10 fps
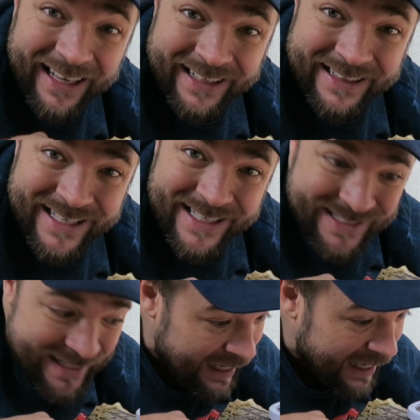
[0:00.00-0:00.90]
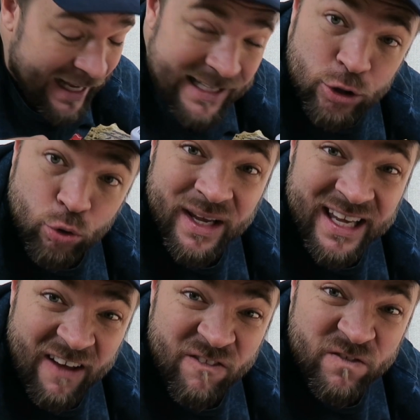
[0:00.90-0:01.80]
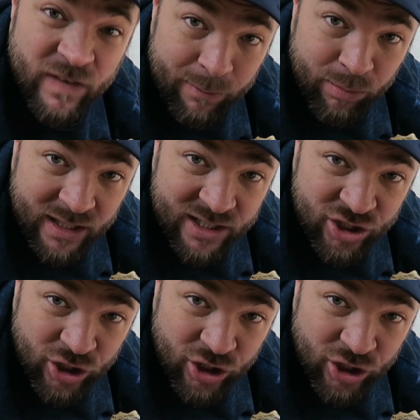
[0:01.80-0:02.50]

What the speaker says: like this. It's doing a fabulous